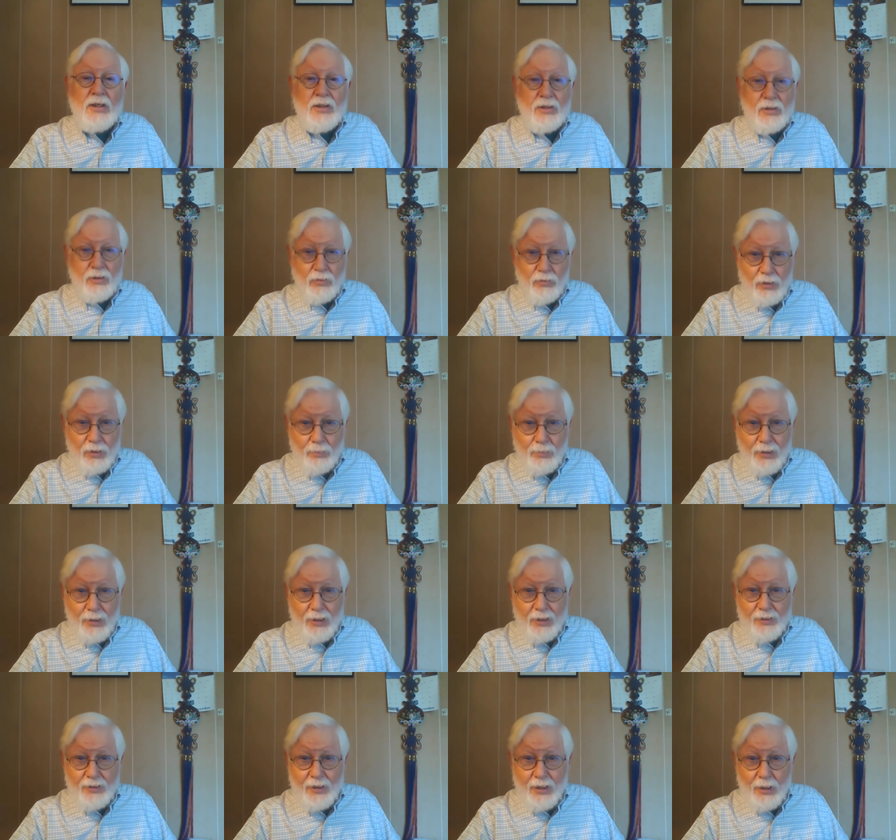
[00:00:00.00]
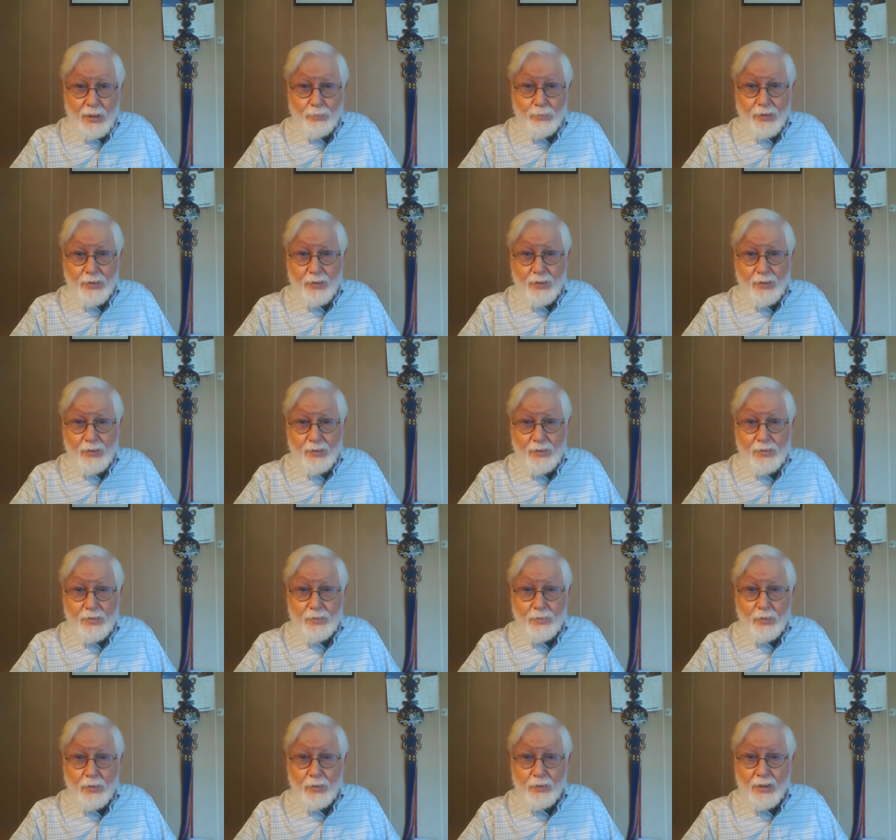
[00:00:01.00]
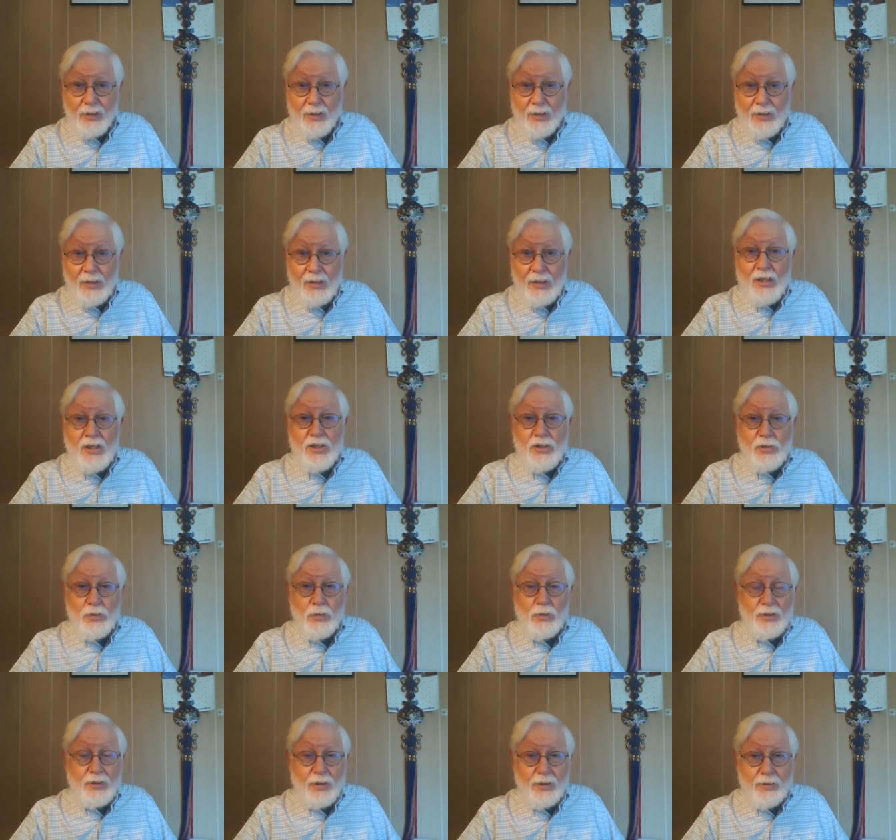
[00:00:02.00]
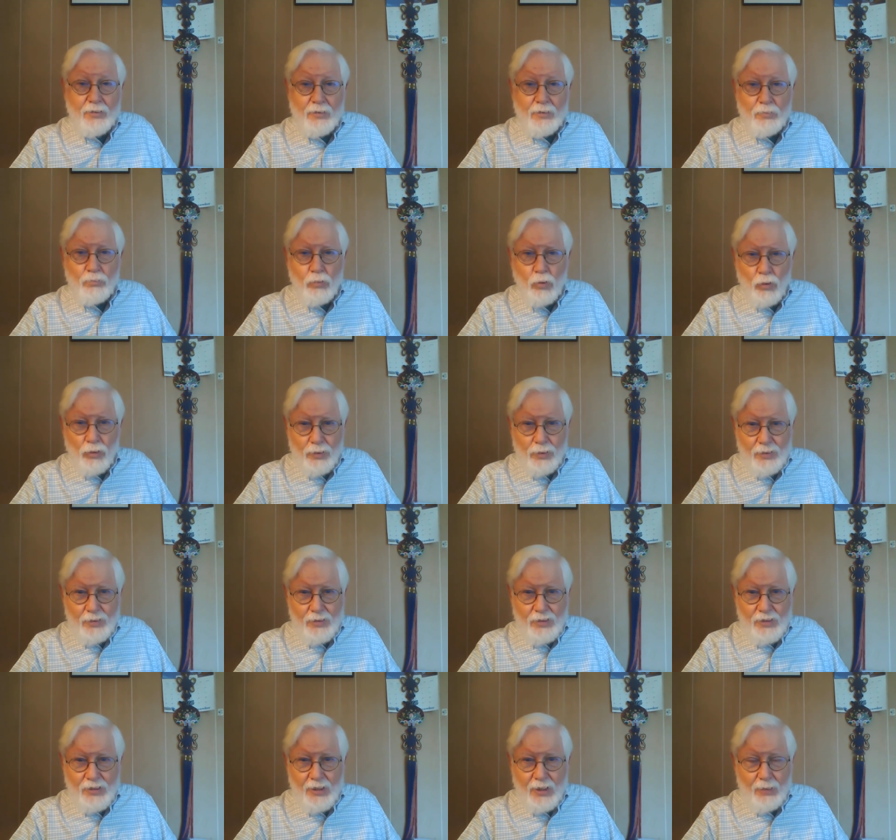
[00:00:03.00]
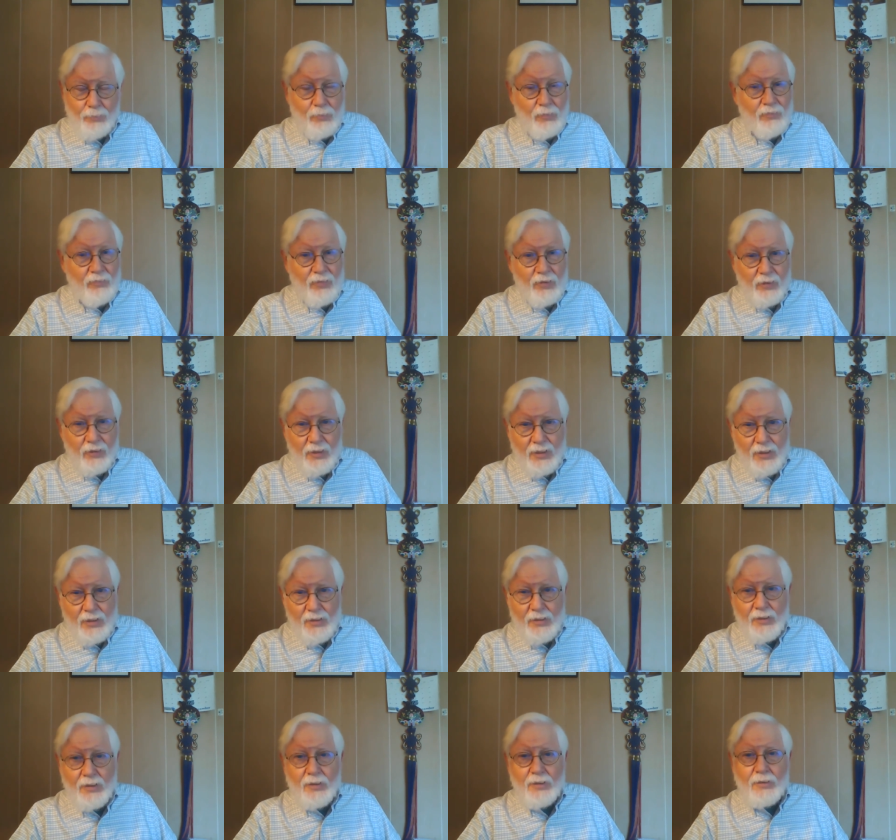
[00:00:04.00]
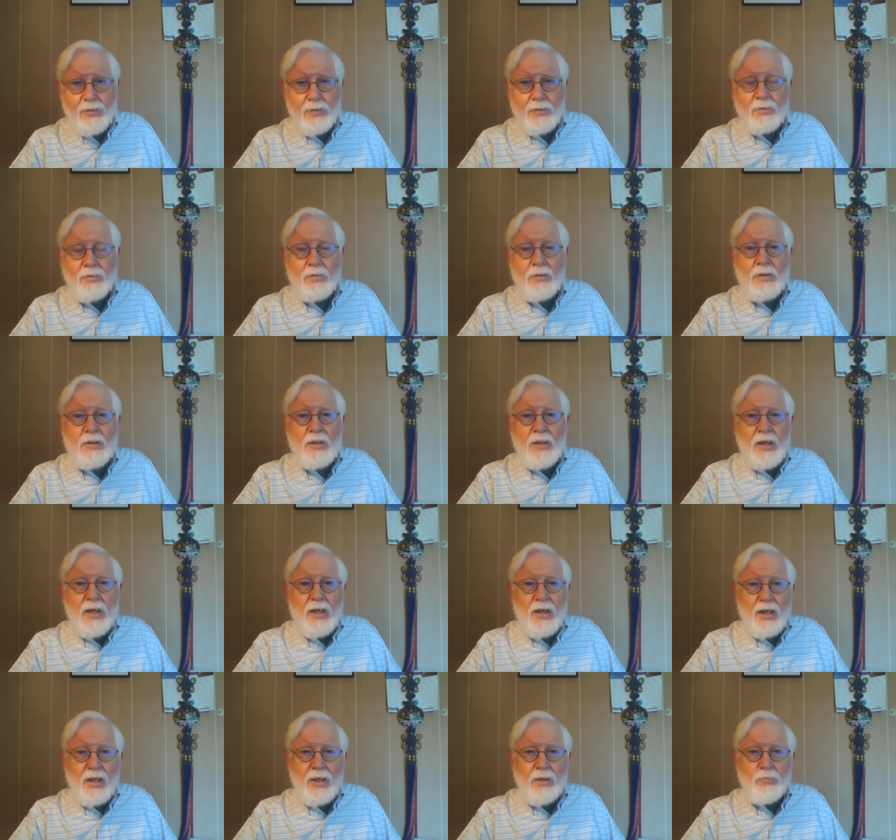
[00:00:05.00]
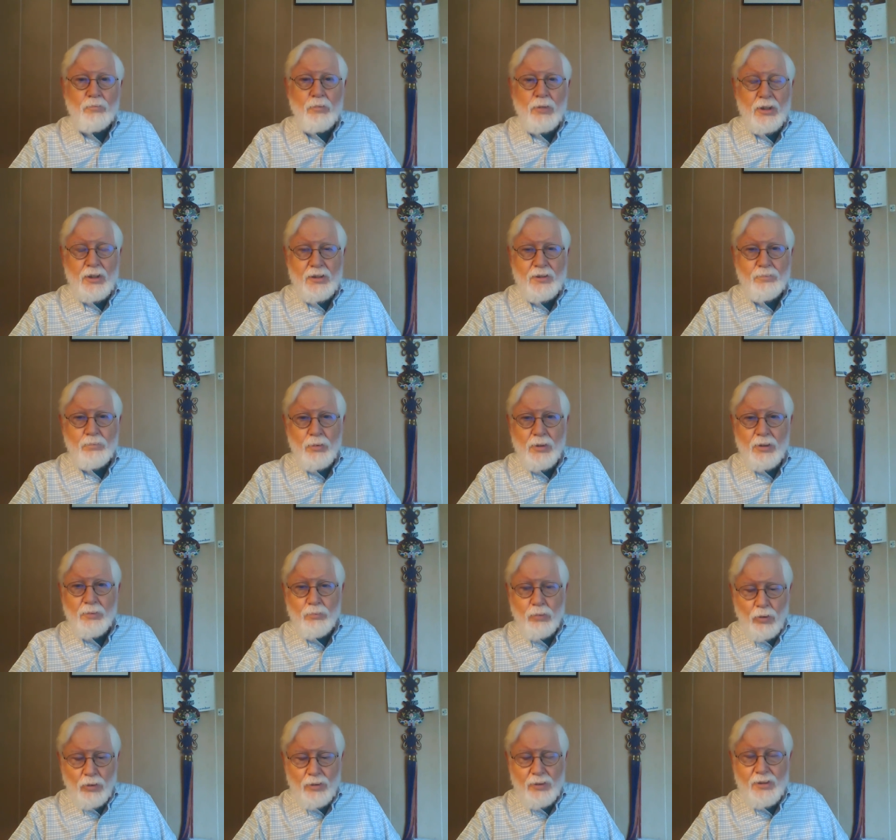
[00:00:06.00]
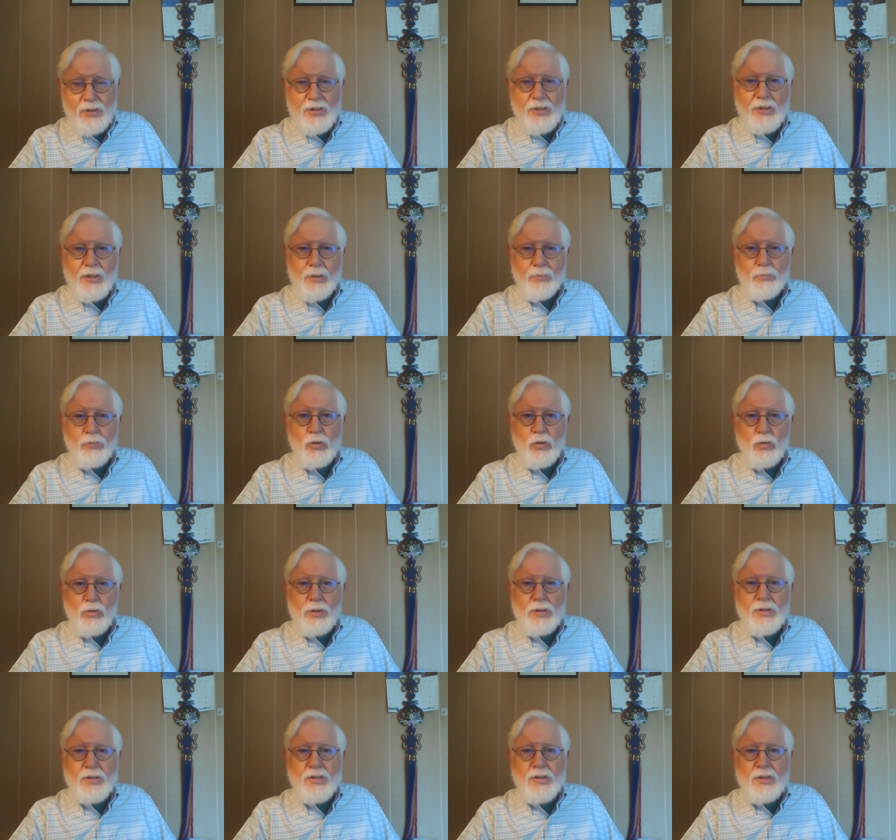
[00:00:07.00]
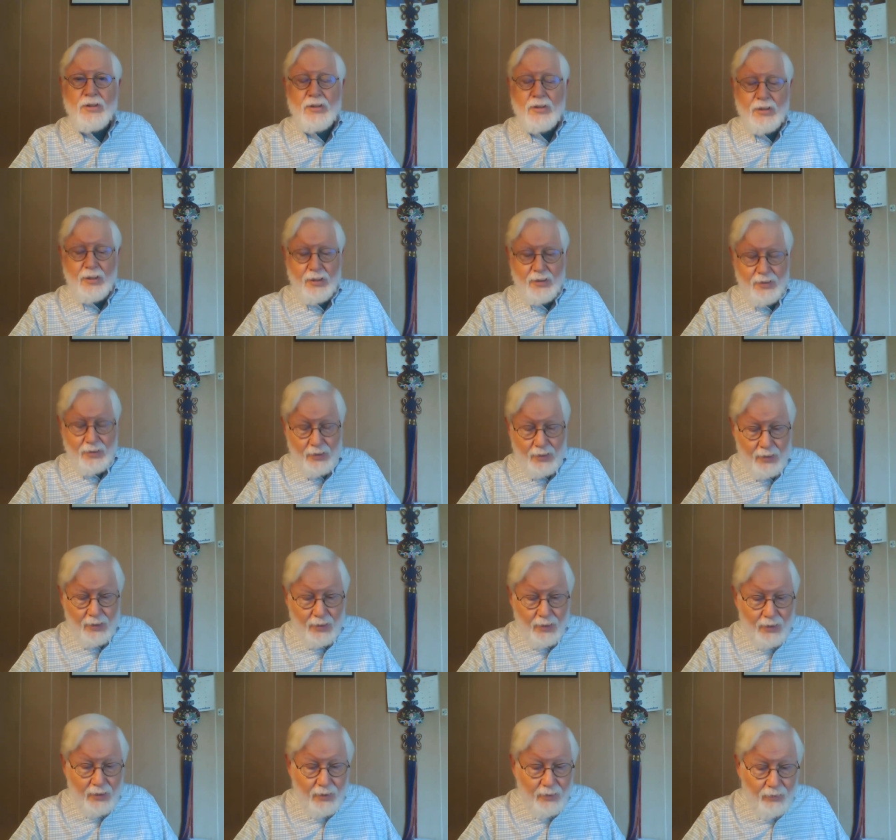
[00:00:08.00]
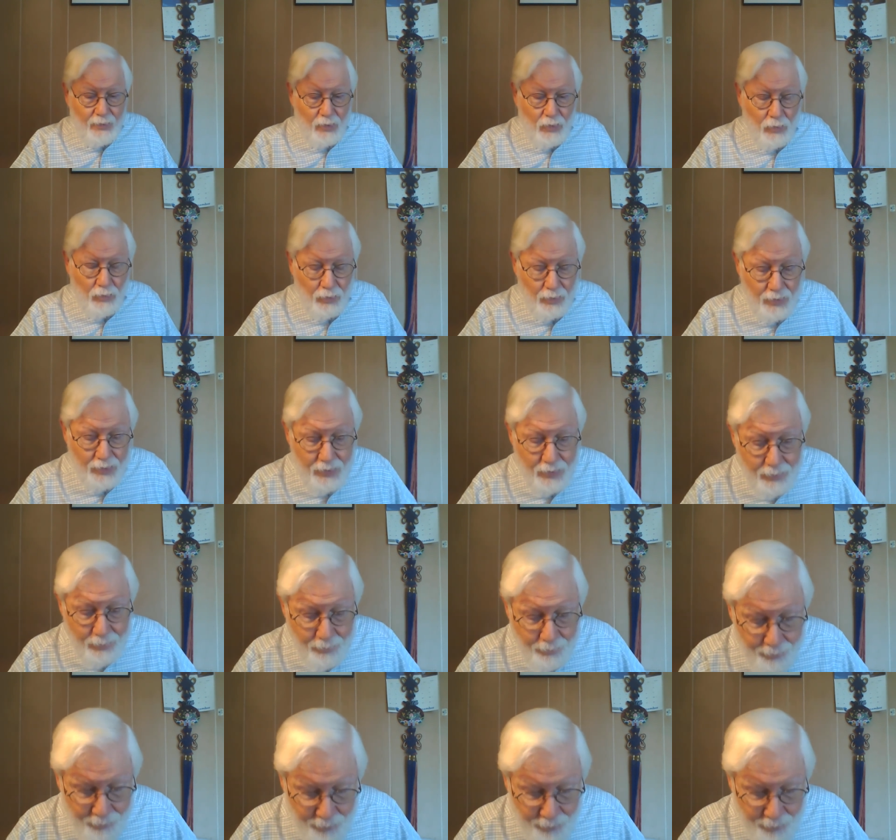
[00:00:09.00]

You're going to be on top of things, okay? So another important step, very easy to do, but it's an important step towards success in the course.